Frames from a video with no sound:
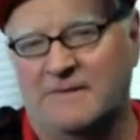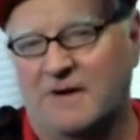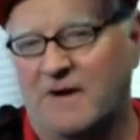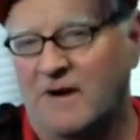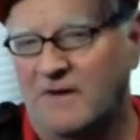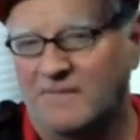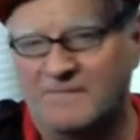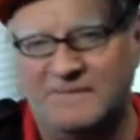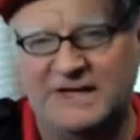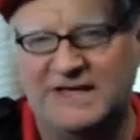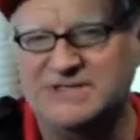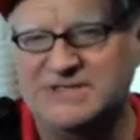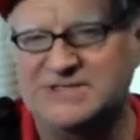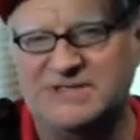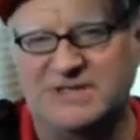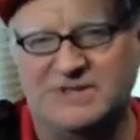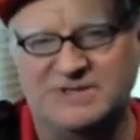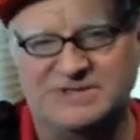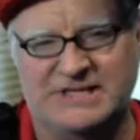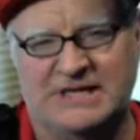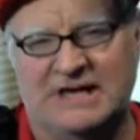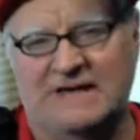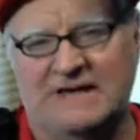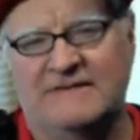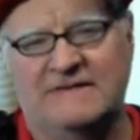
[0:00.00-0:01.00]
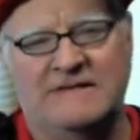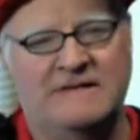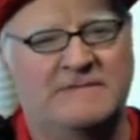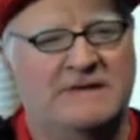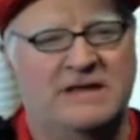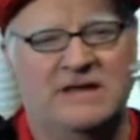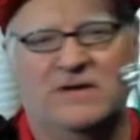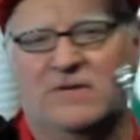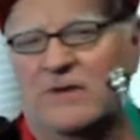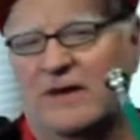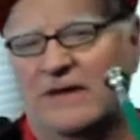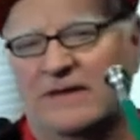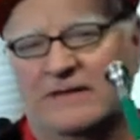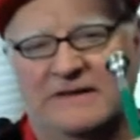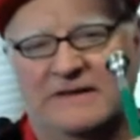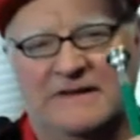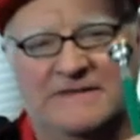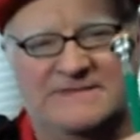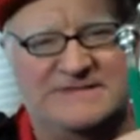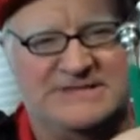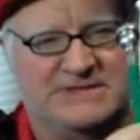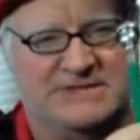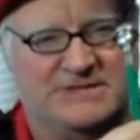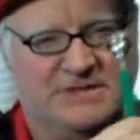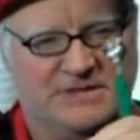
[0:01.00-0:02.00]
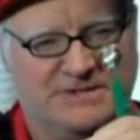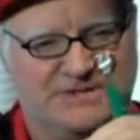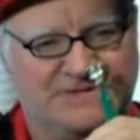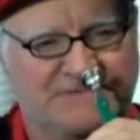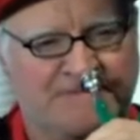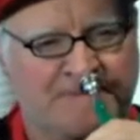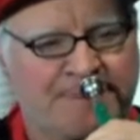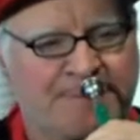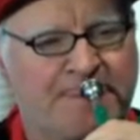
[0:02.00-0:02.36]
arpeggios, and I think they make great lip slurs.